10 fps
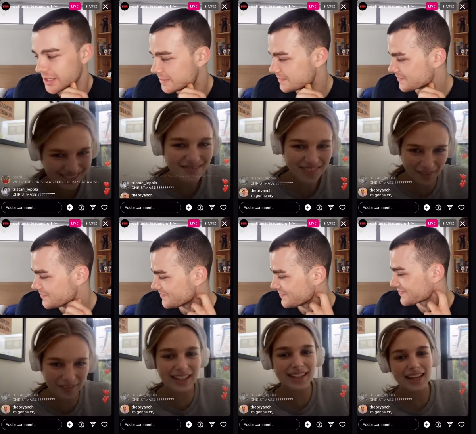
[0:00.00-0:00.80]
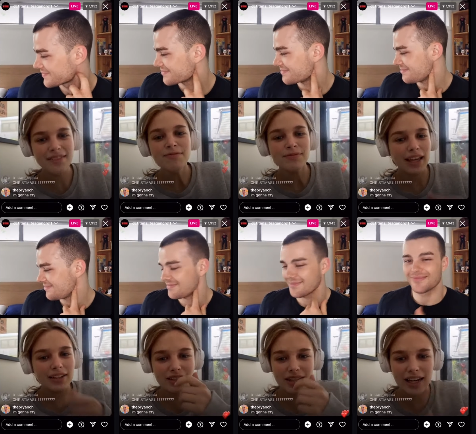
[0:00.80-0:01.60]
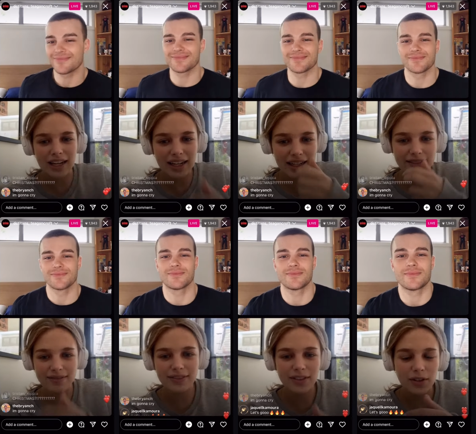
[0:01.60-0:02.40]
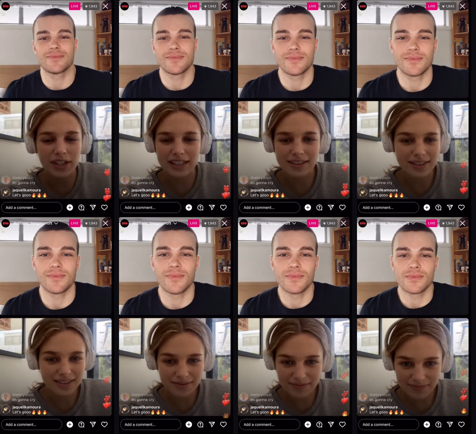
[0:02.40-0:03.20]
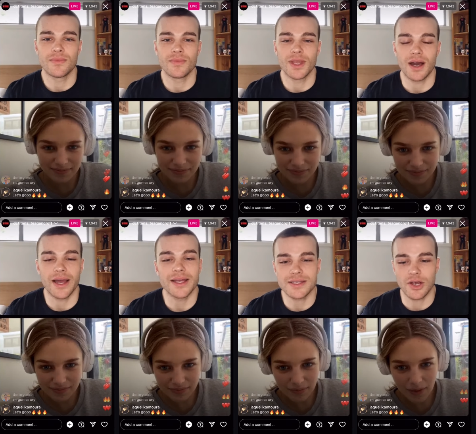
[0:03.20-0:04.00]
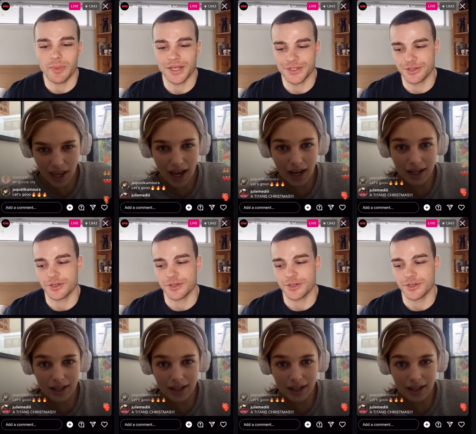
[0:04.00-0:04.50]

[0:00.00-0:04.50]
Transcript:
Speaker 1: silly.
Speaker 2: completely, and just eating cookies.
Speaker 1: I ate so many